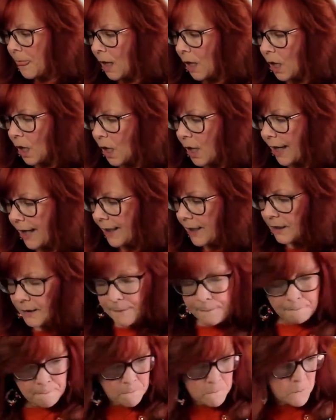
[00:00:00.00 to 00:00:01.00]
All right,
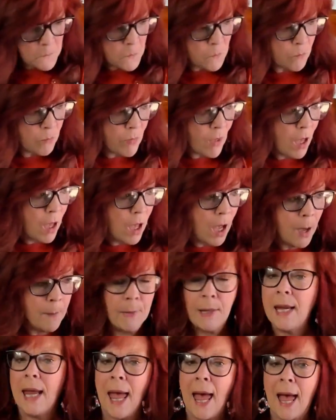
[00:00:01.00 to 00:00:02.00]
I'm going
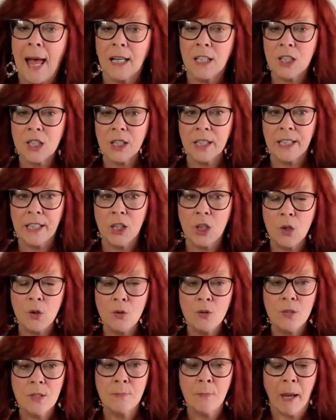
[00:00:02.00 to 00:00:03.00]
to actually
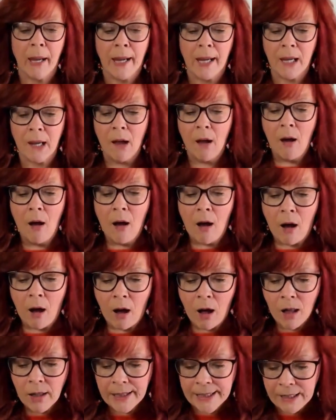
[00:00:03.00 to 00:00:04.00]
use my
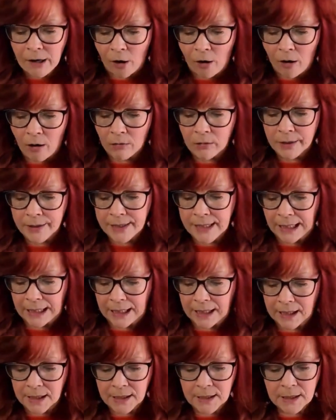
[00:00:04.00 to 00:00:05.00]
Holly
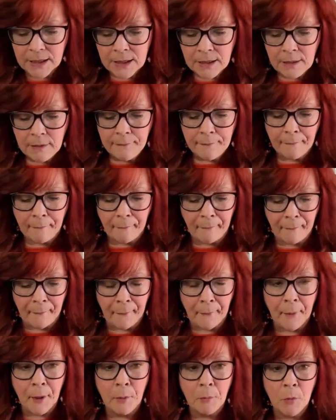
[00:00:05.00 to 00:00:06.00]
Holiday
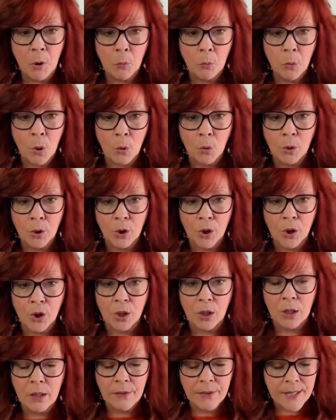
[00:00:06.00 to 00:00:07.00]

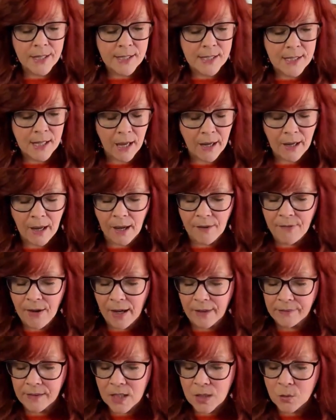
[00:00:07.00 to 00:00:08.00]
roller. I've
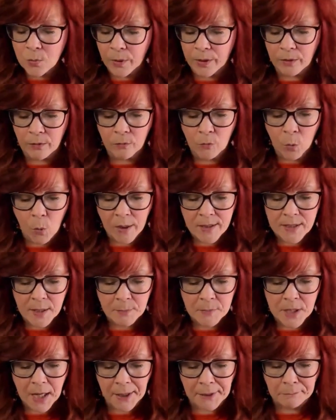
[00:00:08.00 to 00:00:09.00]
had this one quite some
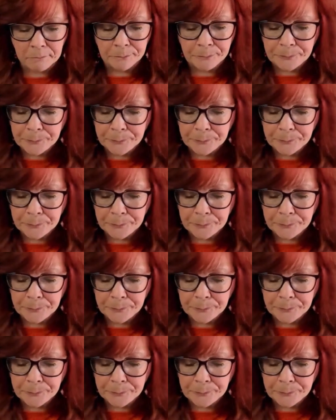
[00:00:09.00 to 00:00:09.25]
time,